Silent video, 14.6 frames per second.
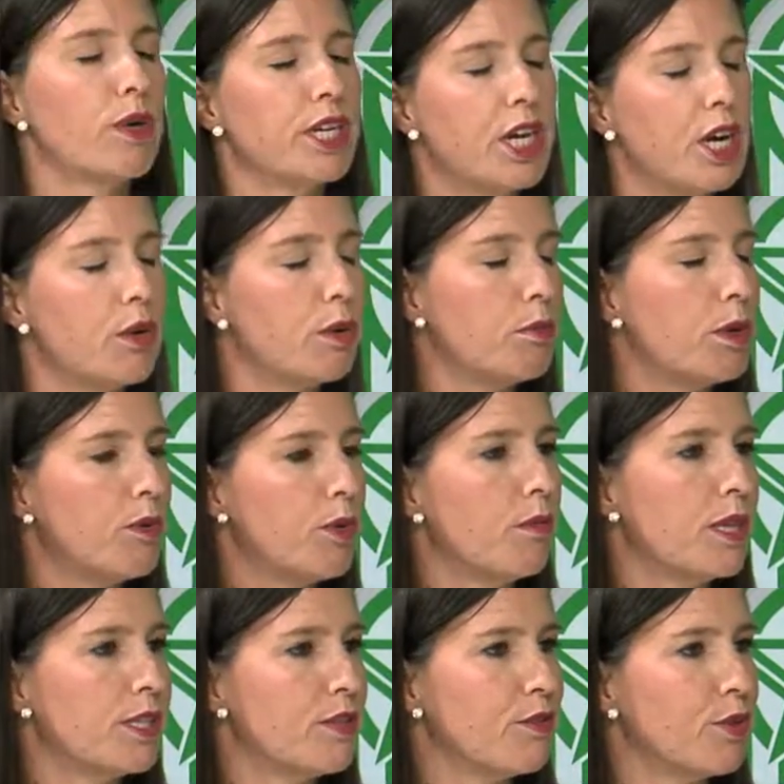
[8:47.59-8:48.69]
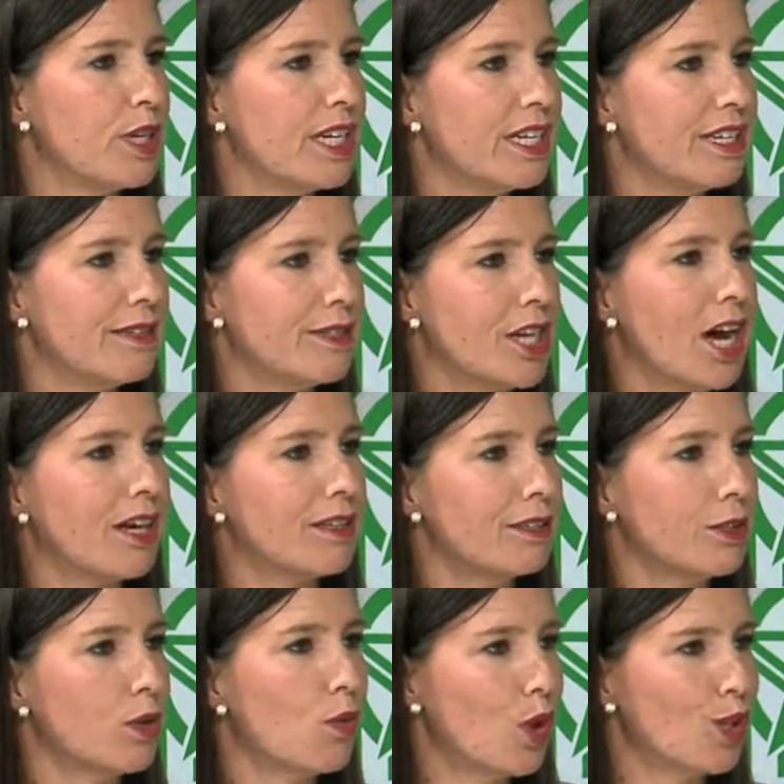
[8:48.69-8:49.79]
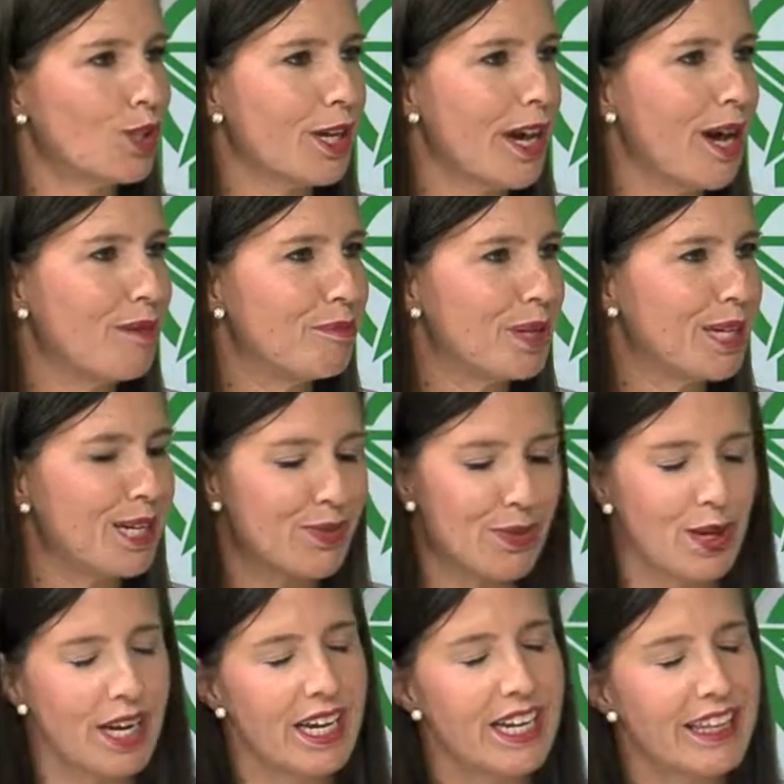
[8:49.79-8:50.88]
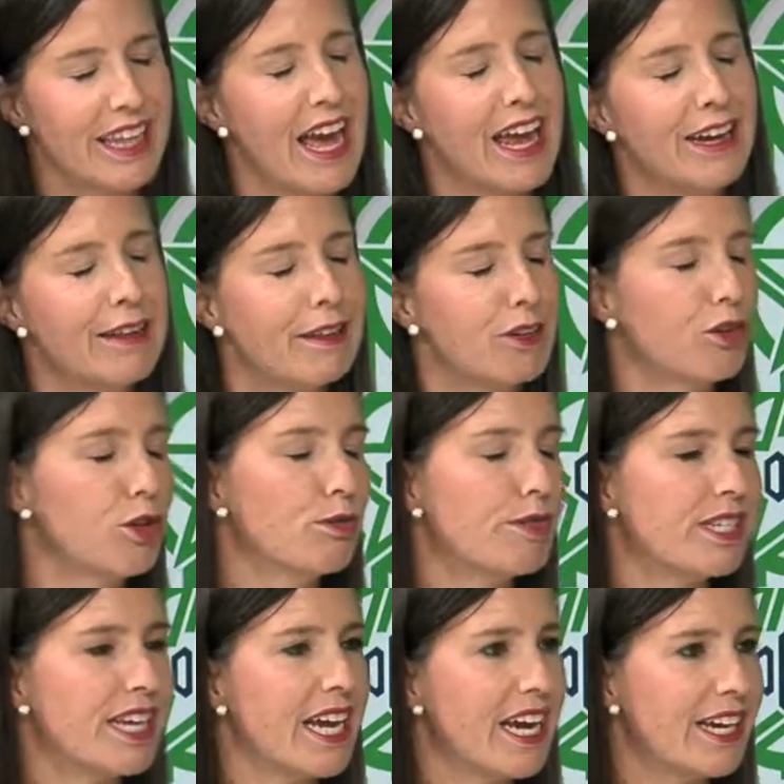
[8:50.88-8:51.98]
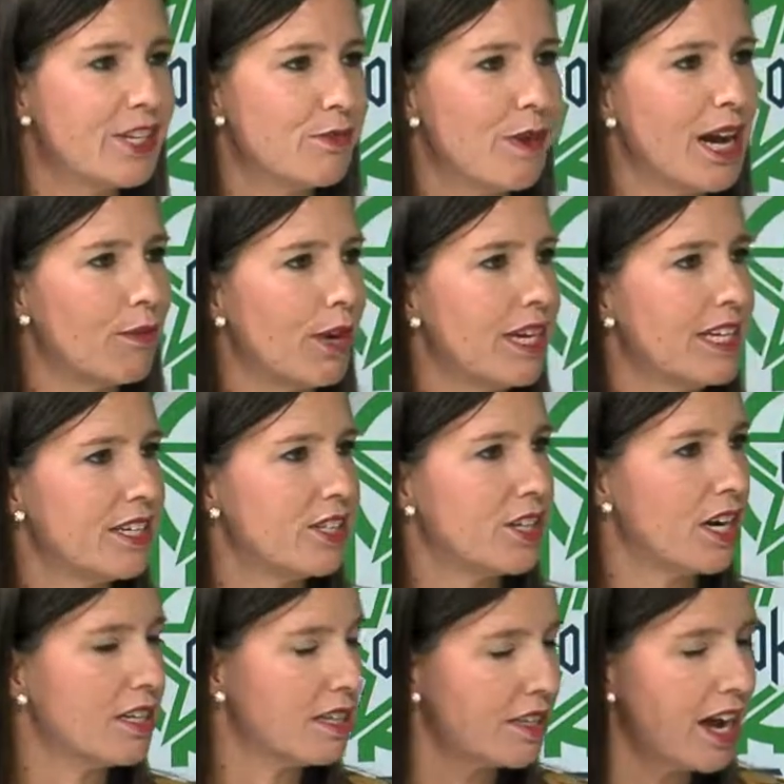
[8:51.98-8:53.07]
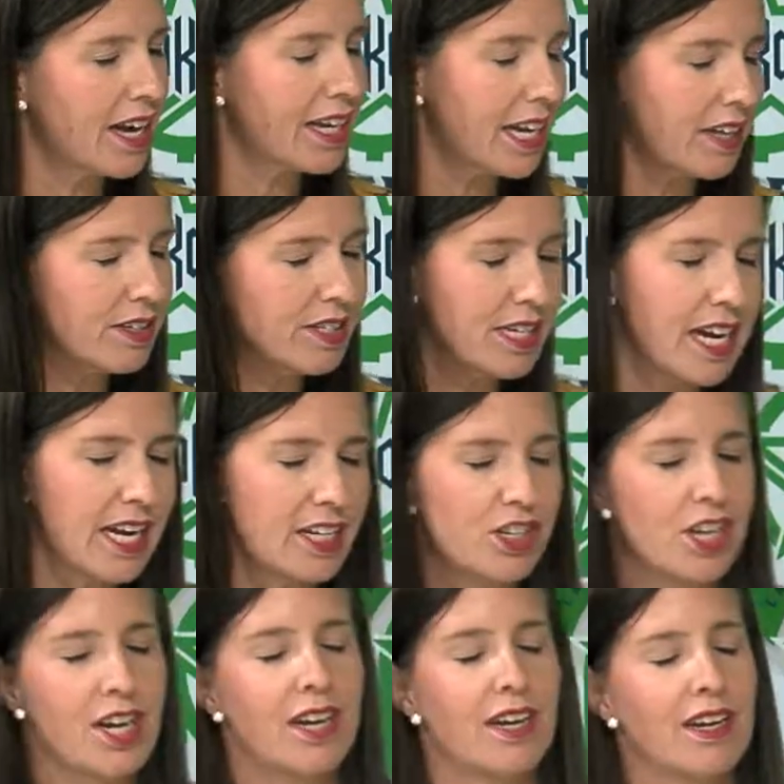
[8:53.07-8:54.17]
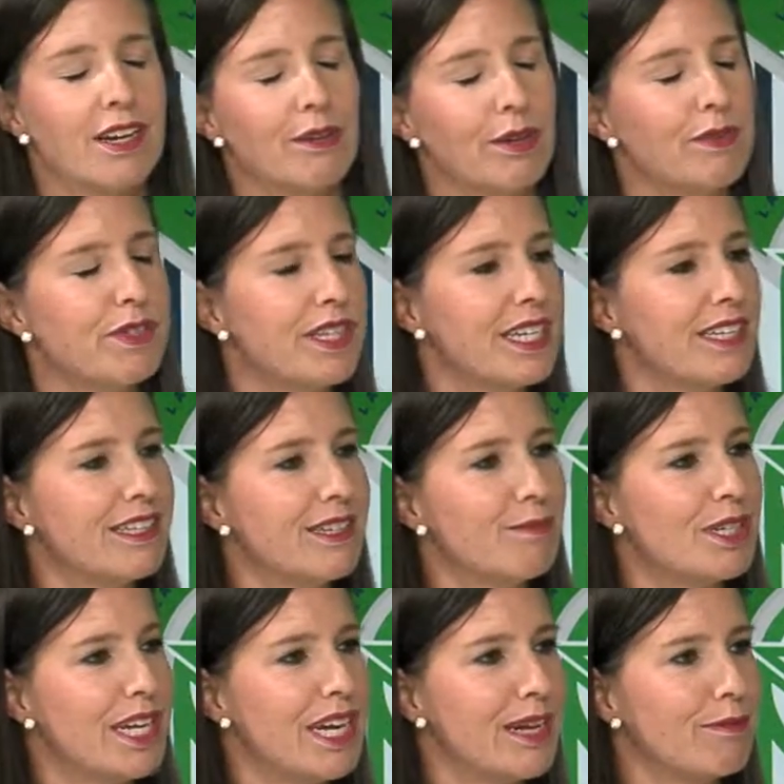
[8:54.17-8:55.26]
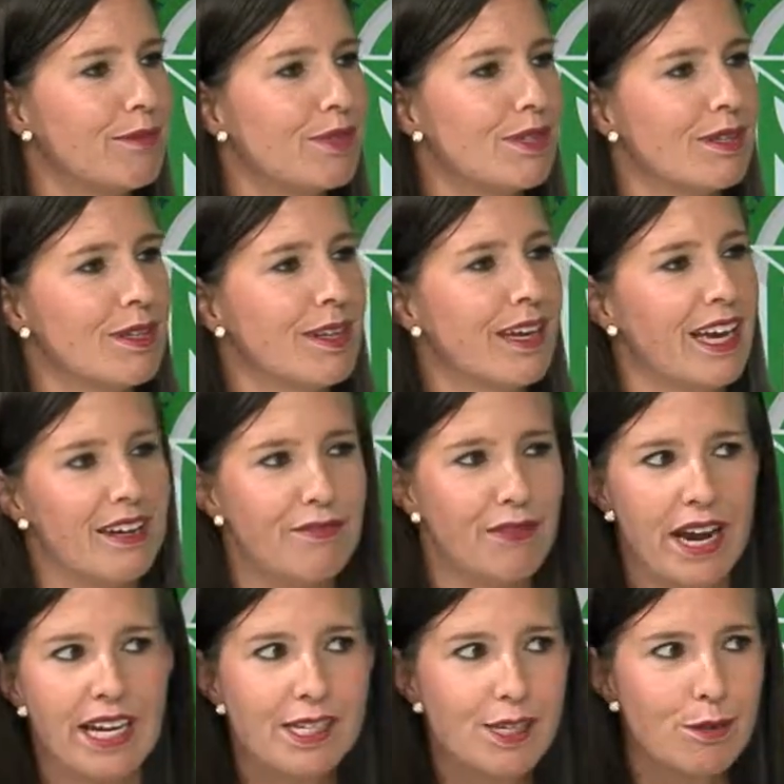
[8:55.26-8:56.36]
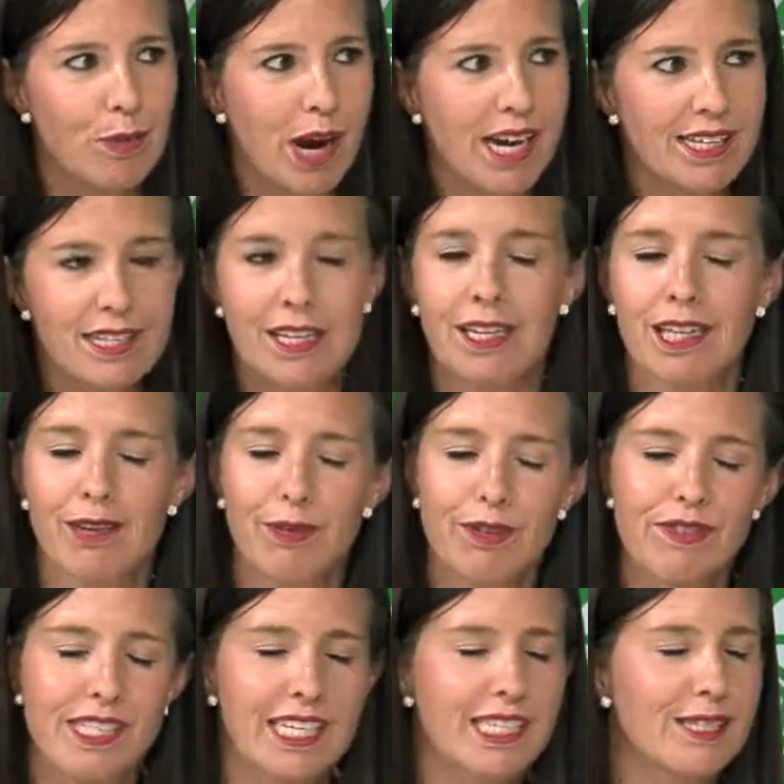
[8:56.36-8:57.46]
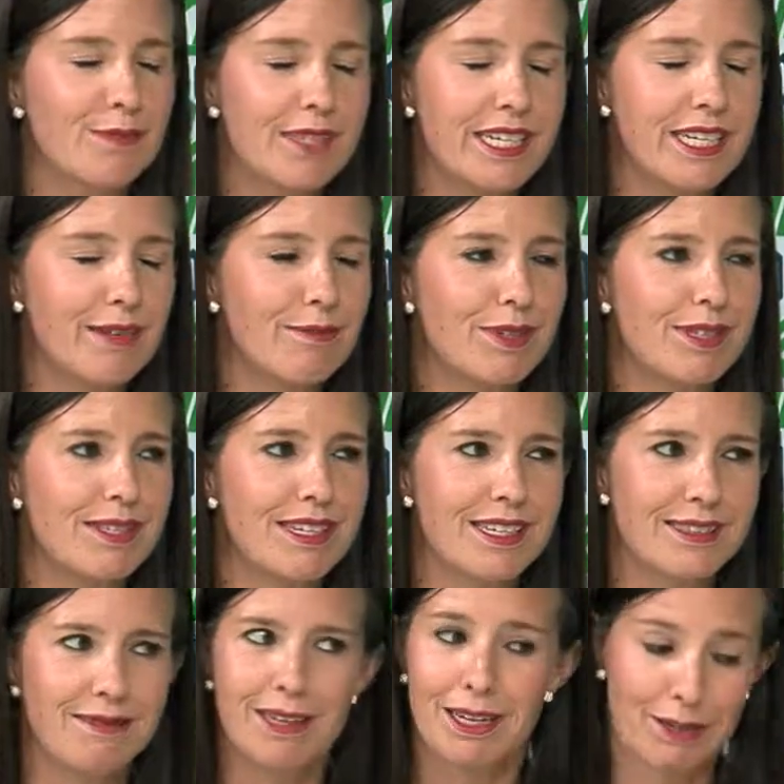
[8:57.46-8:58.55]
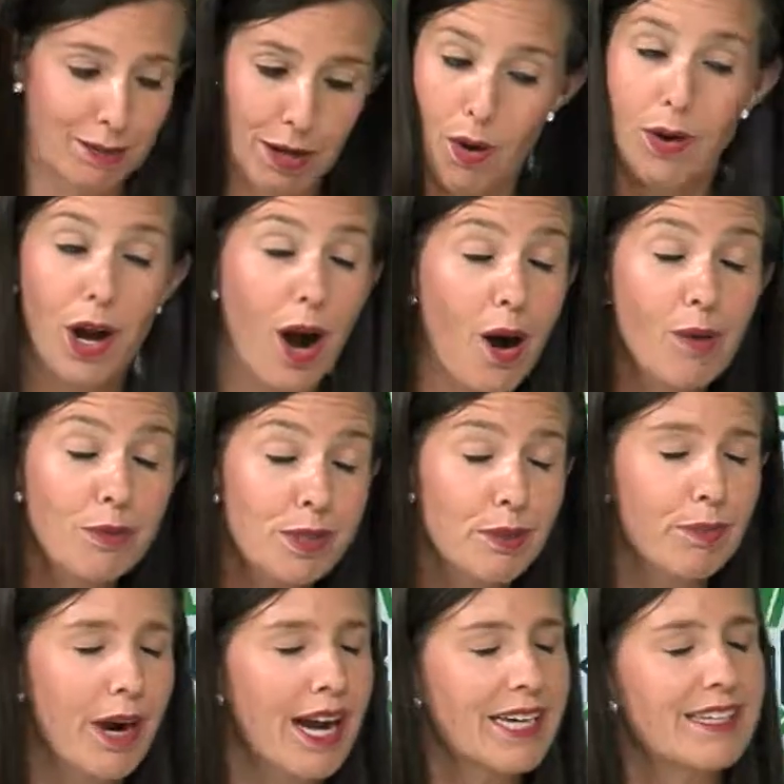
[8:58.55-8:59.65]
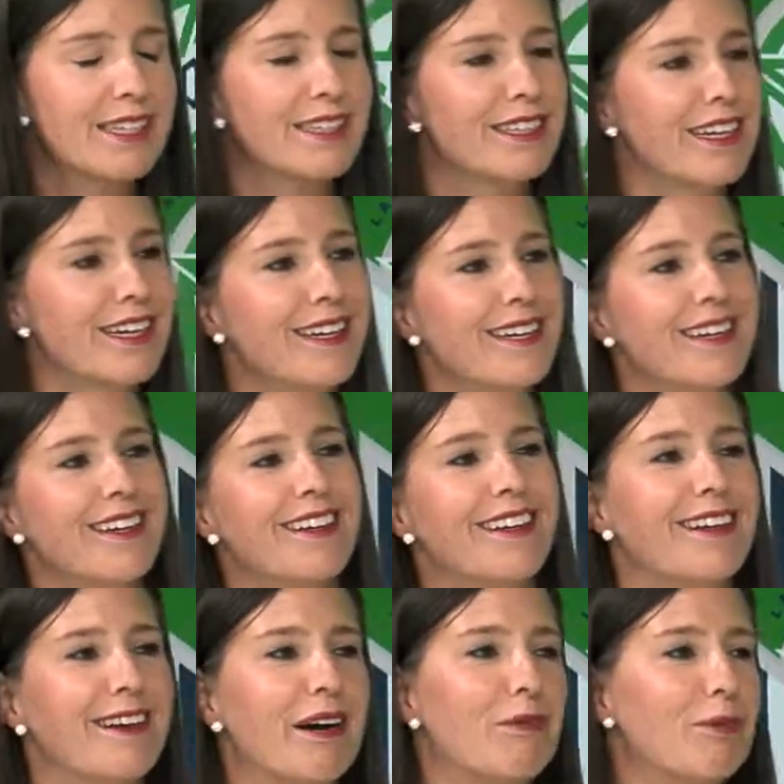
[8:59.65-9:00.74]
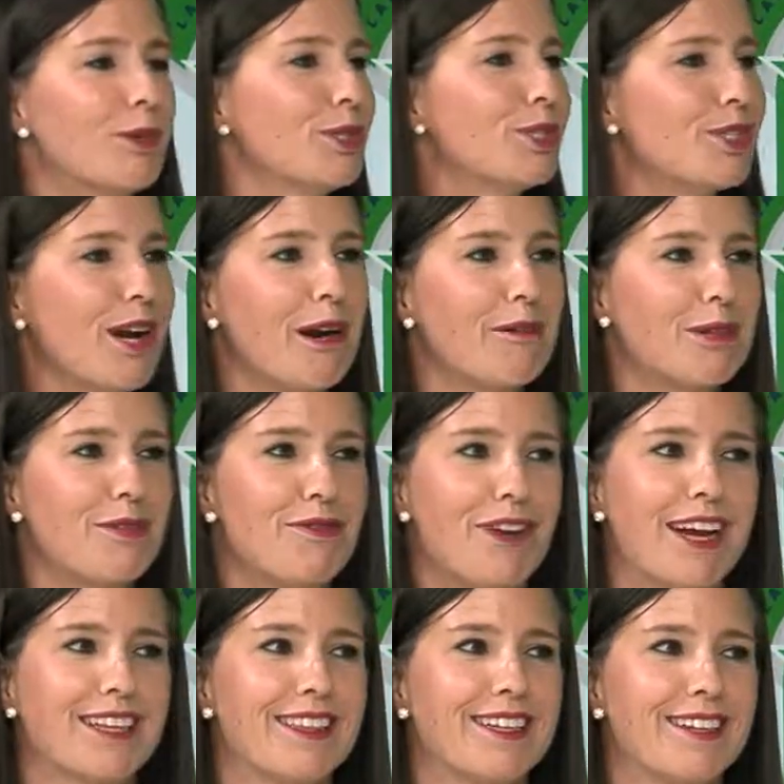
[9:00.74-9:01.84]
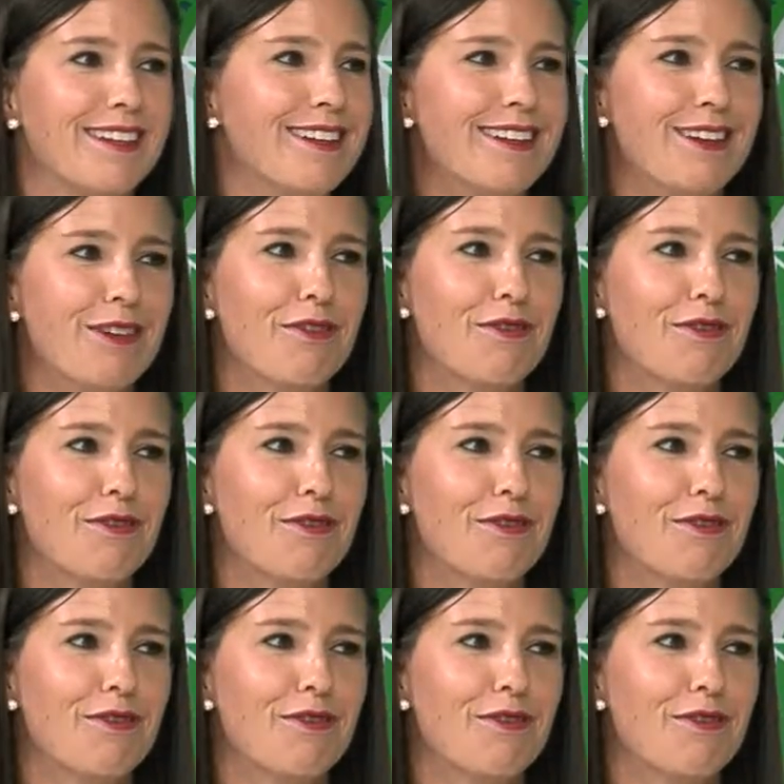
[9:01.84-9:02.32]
we go, we'd be remiss if we didn't talk a little World Cup because we're hitting the end of the group stage, about ready to start the knockout stage. We've seen some teams advance surprisingly. We've seen some teams just they're going home surprisingly. We'll start with the fact that your